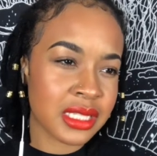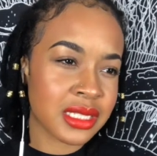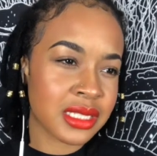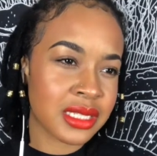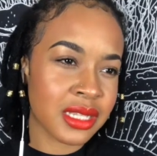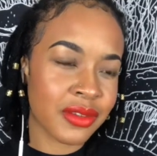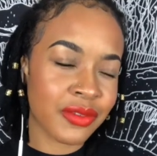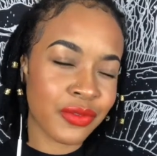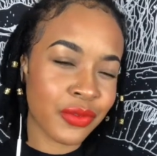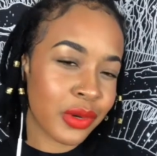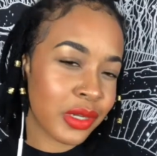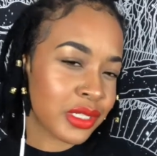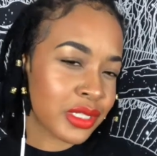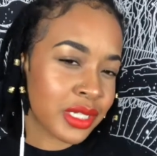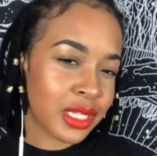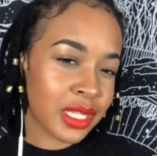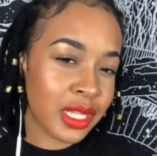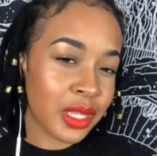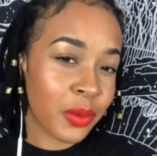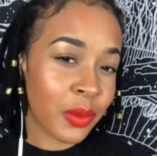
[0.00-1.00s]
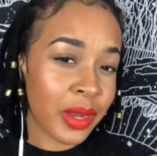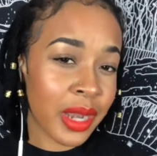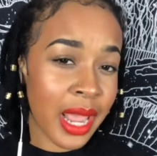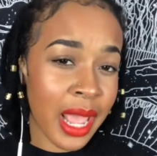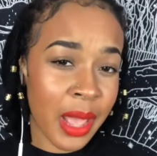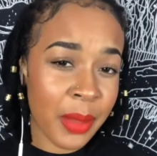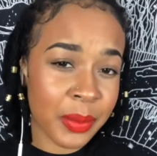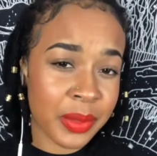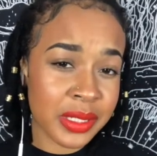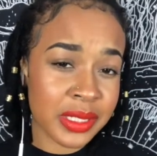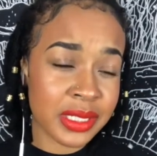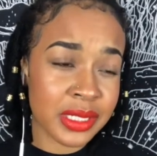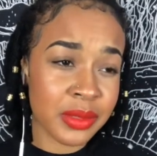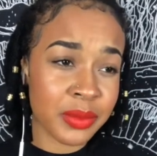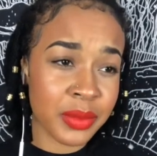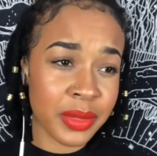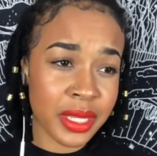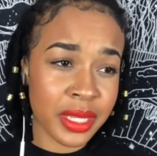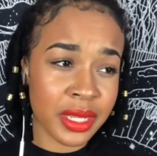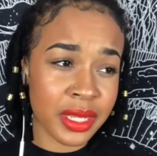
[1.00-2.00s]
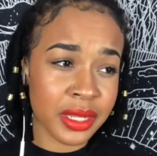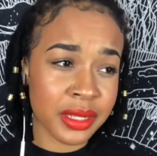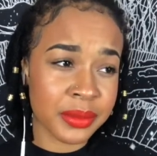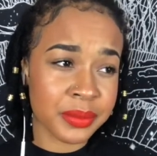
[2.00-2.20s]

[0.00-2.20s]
unfortunately what happened to me.